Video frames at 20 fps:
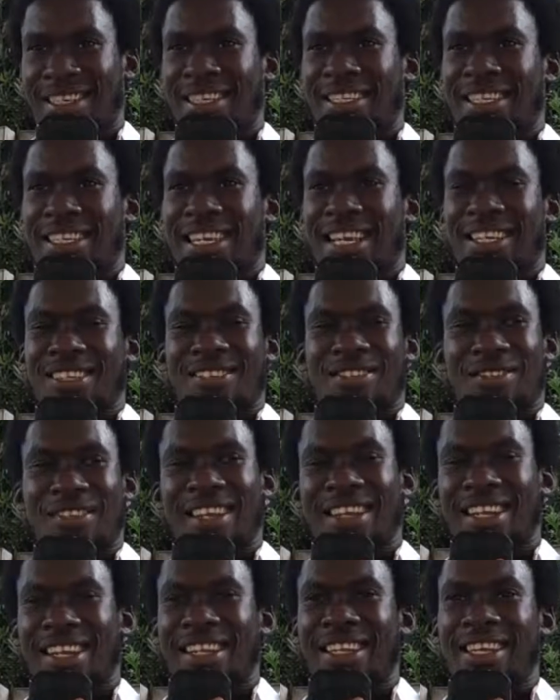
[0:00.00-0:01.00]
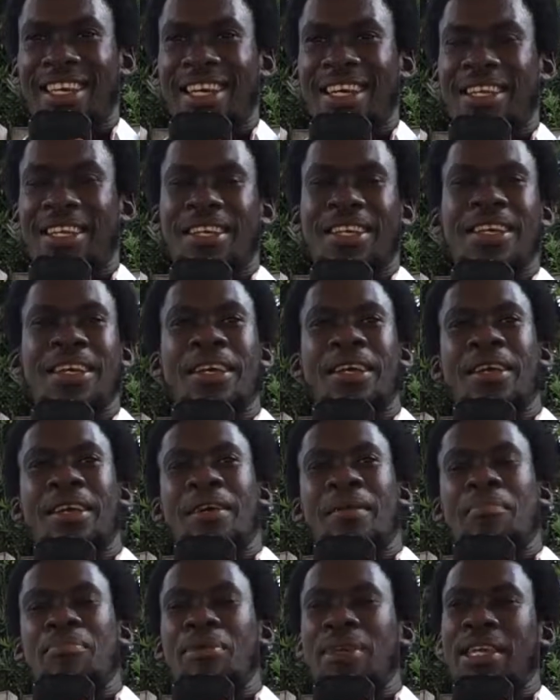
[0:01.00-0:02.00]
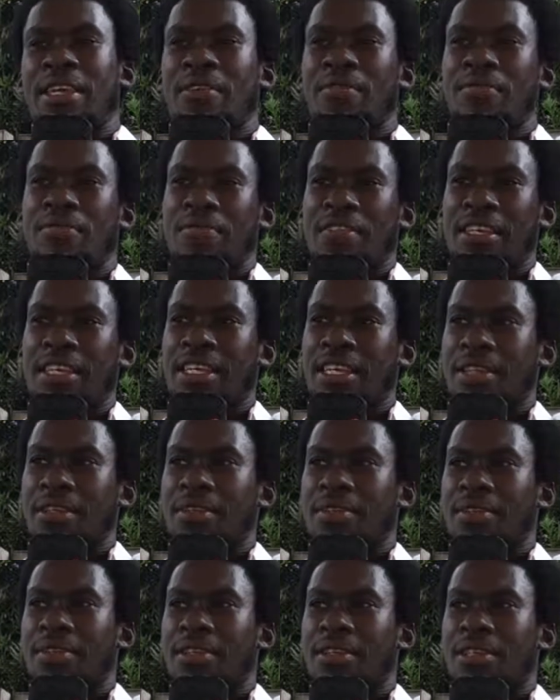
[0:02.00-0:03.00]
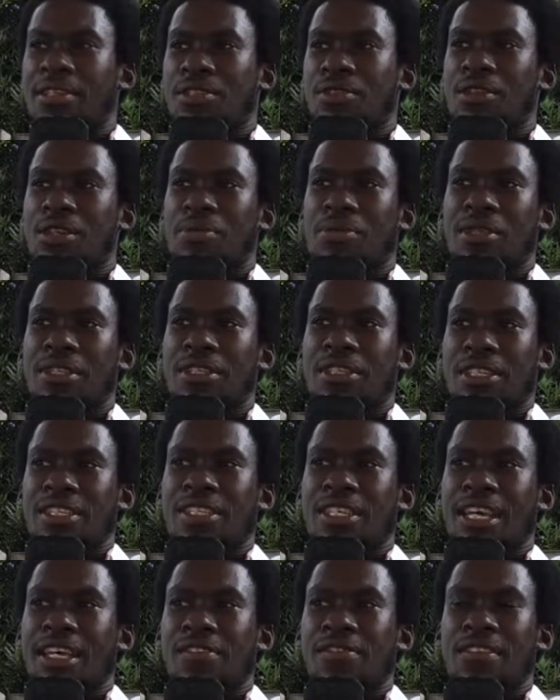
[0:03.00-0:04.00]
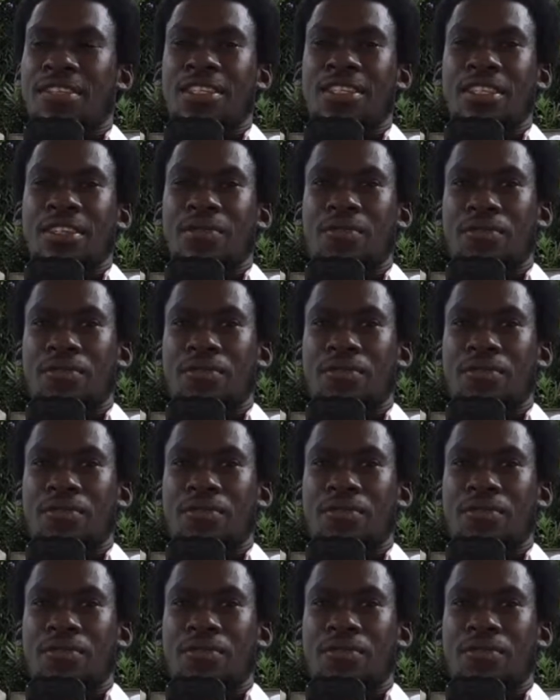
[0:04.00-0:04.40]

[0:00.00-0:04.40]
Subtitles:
to get straight and clear, being vegan is going to be successful